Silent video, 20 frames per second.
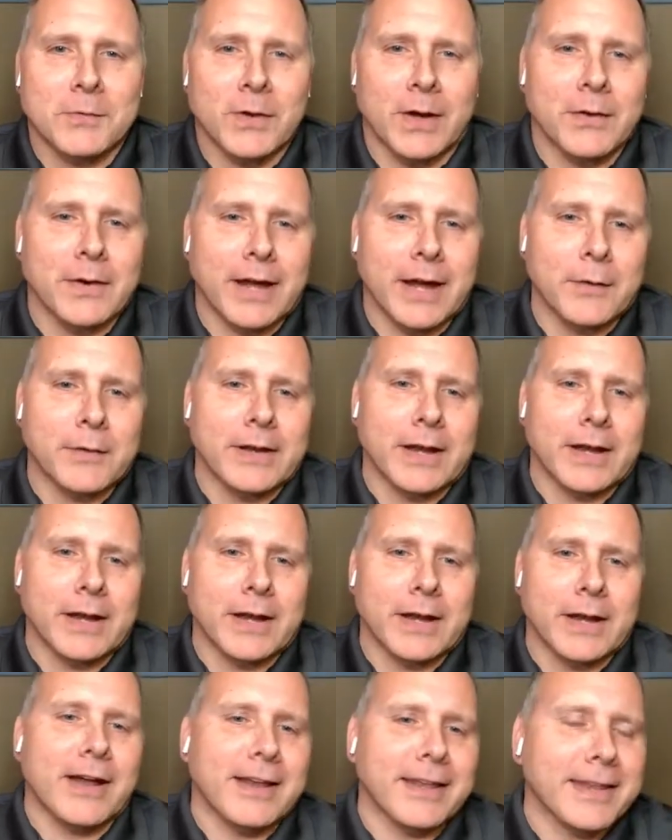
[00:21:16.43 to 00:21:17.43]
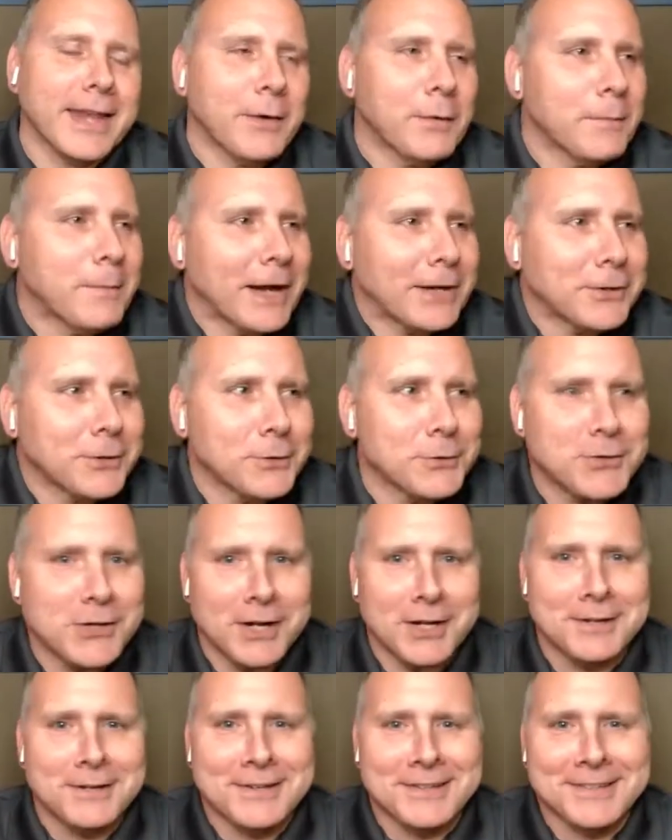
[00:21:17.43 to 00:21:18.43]
So I would volley that one back to you,
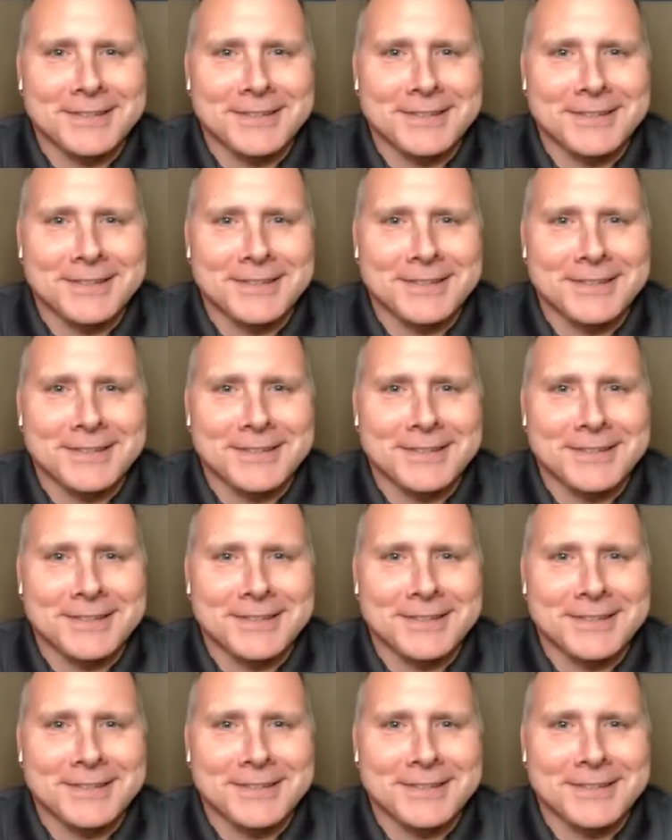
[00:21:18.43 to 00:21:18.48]
John.